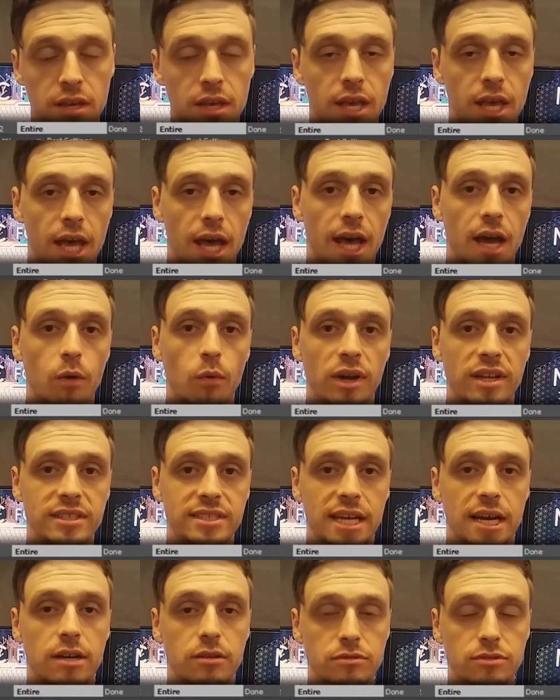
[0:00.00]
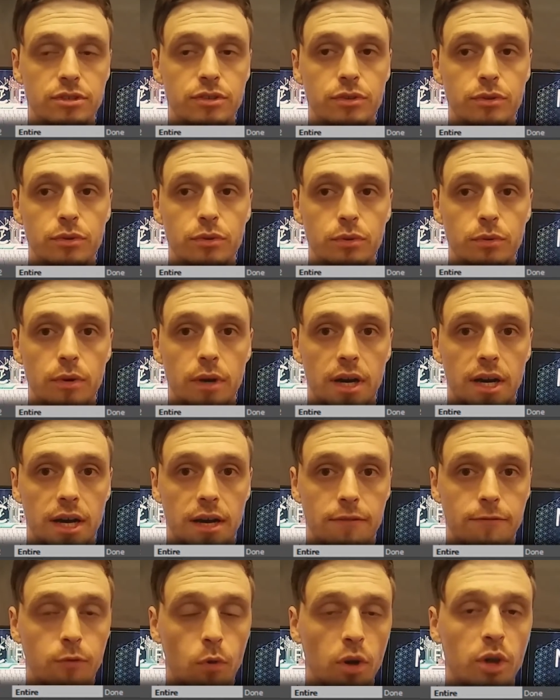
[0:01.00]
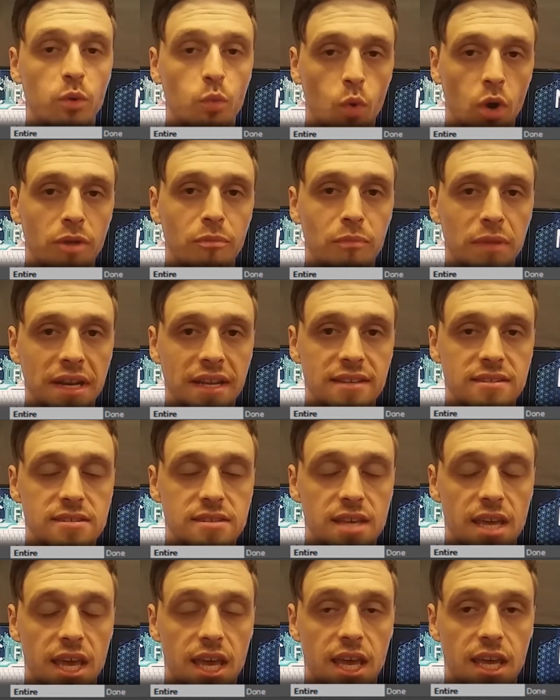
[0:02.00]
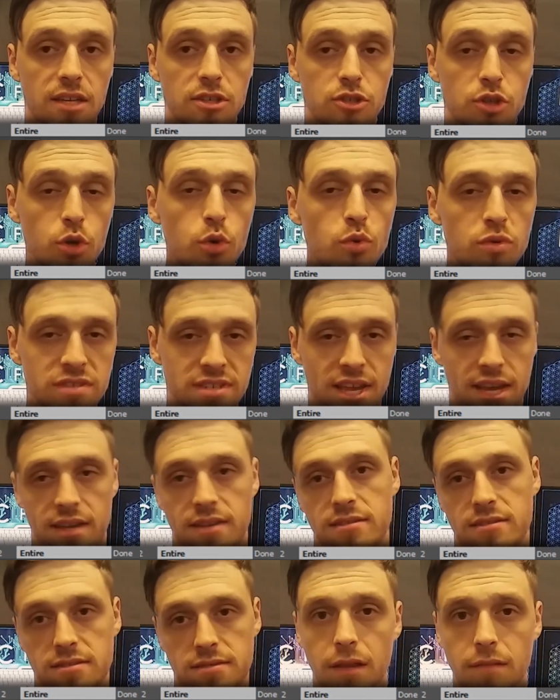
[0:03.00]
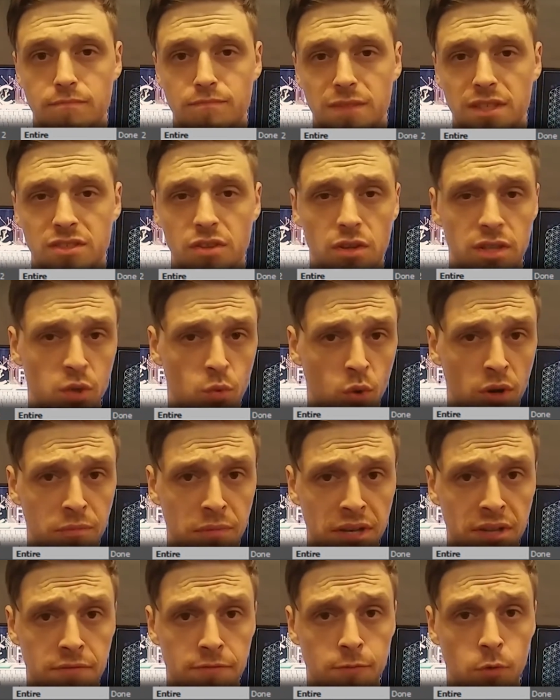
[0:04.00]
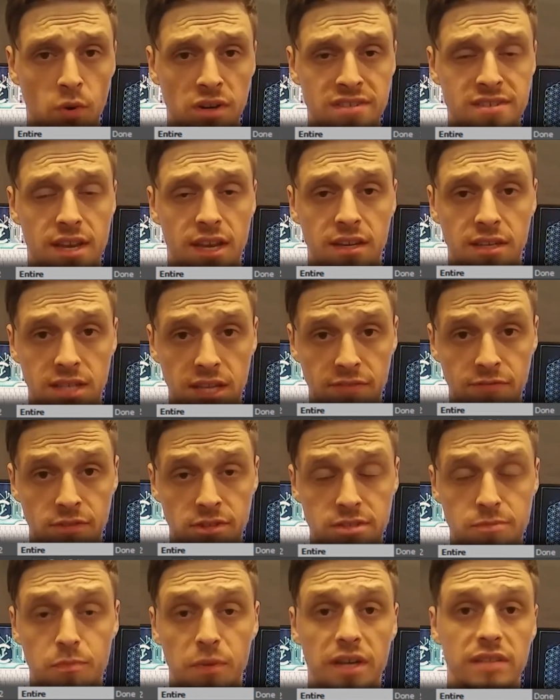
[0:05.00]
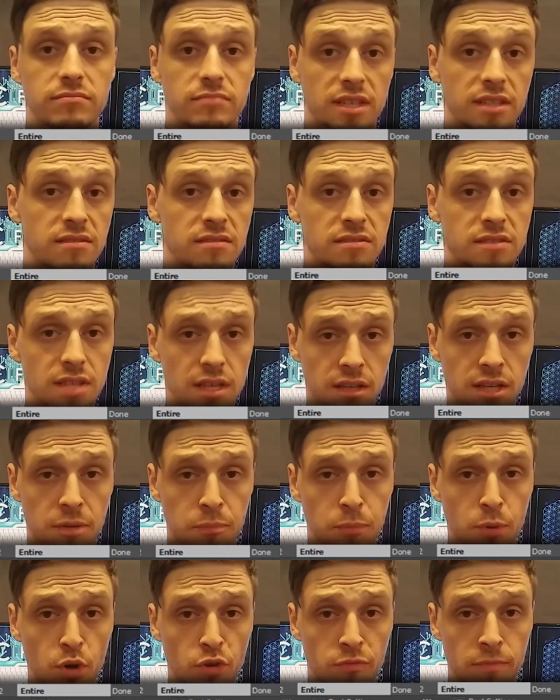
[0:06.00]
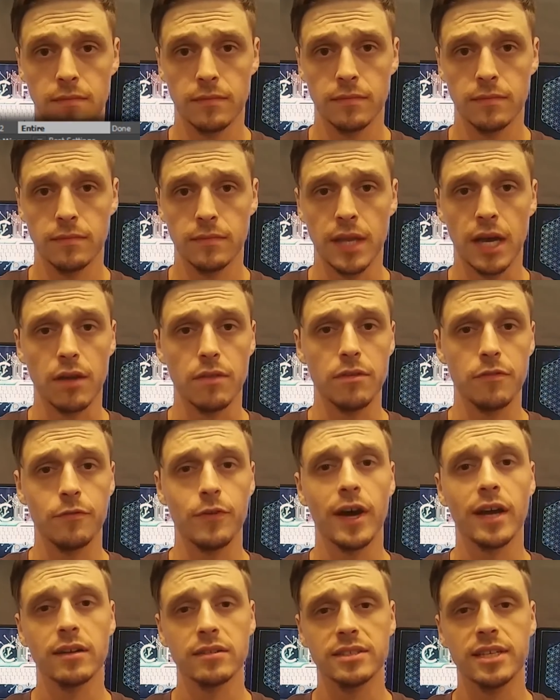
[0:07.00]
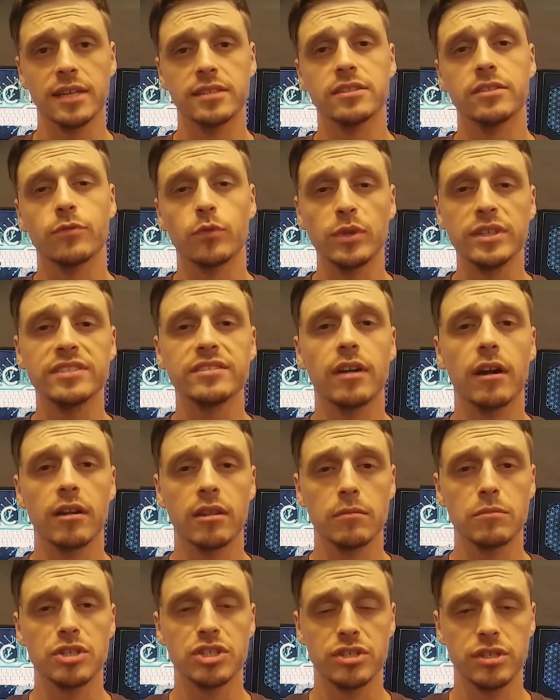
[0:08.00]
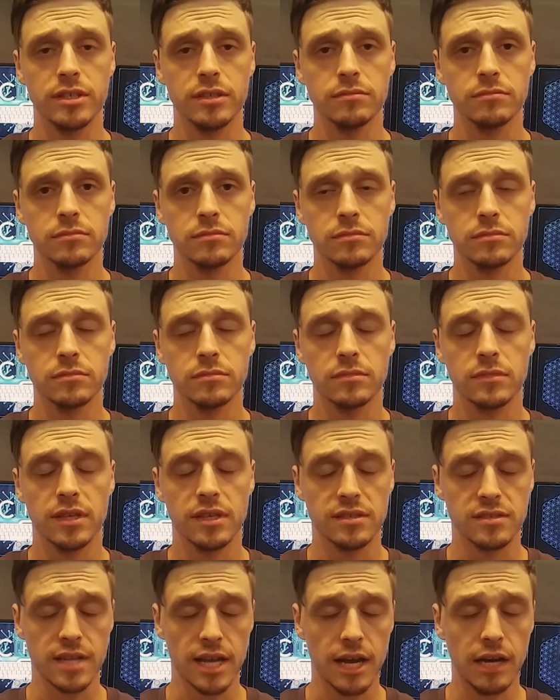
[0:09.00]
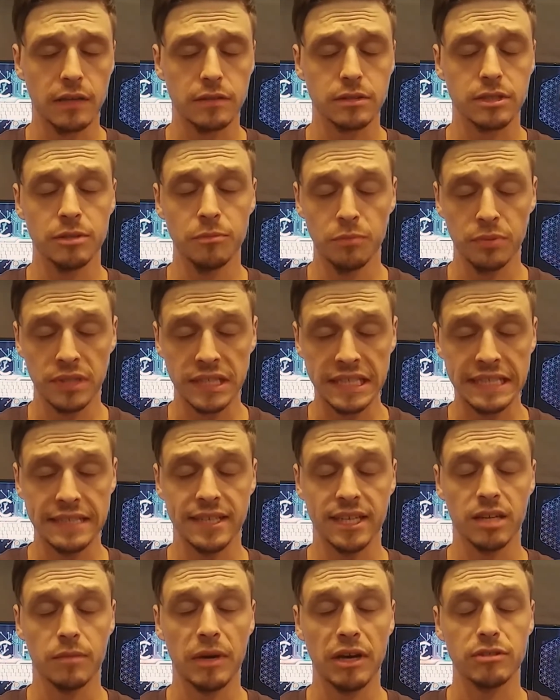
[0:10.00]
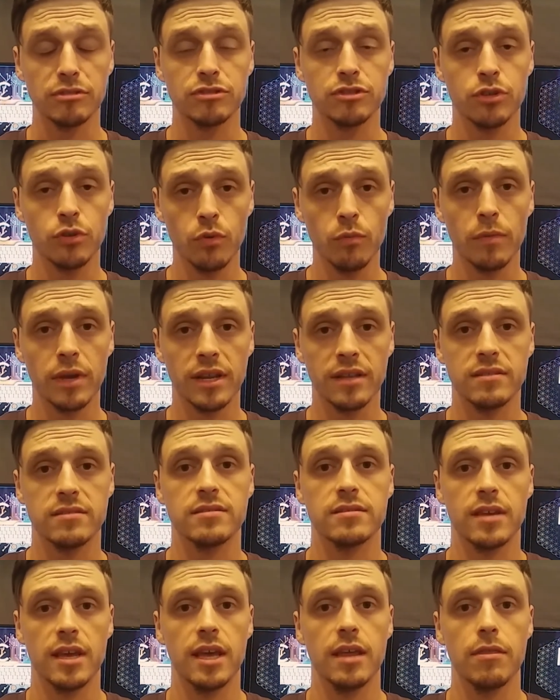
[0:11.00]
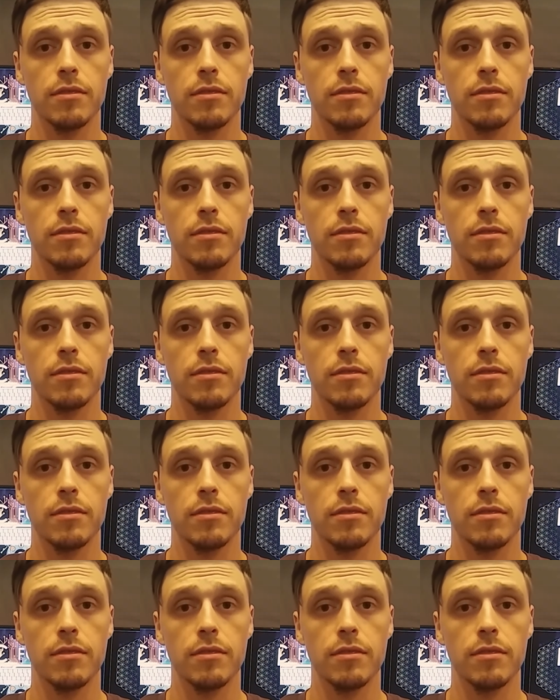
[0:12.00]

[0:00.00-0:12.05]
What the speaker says: I went down to 41 minutes and 2 seconds. It's only 1 minute and 40-second difference, but it's still an improvement. Now, the final test of restarting the machine is now complete in about 2 minutes and